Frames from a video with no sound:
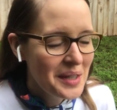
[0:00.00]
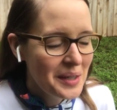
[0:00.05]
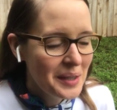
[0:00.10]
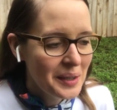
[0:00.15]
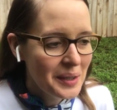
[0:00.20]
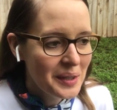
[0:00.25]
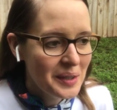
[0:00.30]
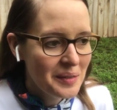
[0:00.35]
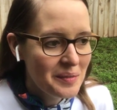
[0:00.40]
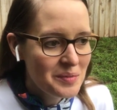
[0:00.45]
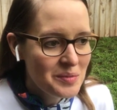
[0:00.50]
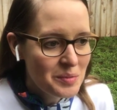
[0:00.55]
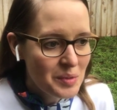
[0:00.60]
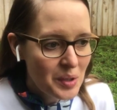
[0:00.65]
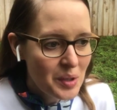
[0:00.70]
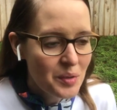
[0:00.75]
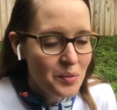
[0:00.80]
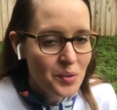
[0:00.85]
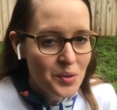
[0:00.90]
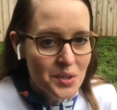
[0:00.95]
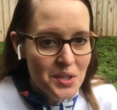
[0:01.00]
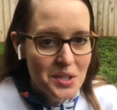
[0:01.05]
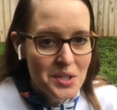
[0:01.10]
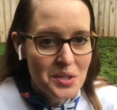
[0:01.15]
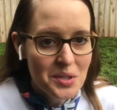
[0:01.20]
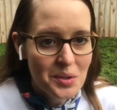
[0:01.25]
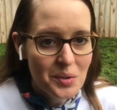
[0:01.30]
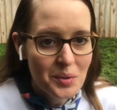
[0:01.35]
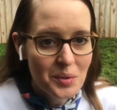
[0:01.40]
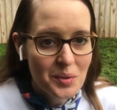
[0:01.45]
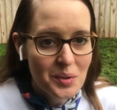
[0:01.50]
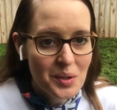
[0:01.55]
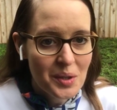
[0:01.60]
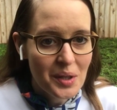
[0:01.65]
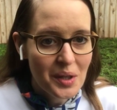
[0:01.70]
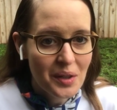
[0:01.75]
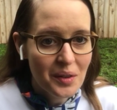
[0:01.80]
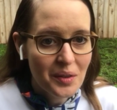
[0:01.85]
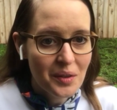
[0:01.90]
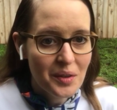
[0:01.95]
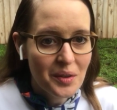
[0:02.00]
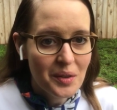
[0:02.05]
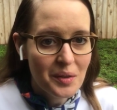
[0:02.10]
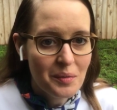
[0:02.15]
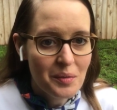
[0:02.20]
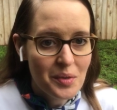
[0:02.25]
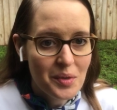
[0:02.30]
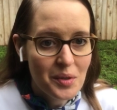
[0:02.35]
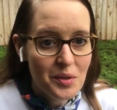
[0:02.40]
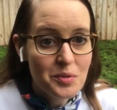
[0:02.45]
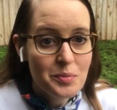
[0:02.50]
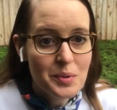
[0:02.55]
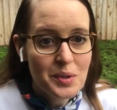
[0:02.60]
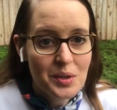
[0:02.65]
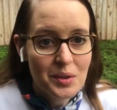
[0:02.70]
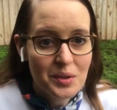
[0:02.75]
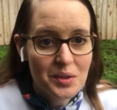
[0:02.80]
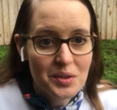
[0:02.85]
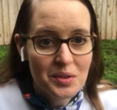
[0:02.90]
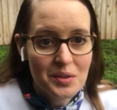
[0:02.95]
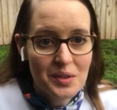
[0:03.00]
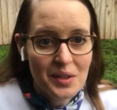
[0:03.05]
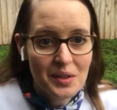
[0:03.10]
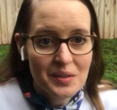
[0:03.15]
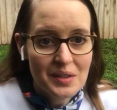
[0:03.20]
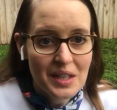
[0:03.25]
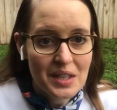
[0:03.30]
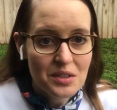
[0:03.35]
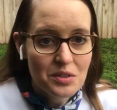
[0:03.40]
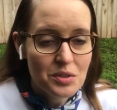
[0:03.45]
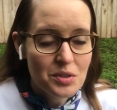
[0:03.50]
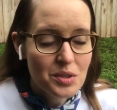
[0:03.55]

Unfortunately, so all of those materials are in their desk.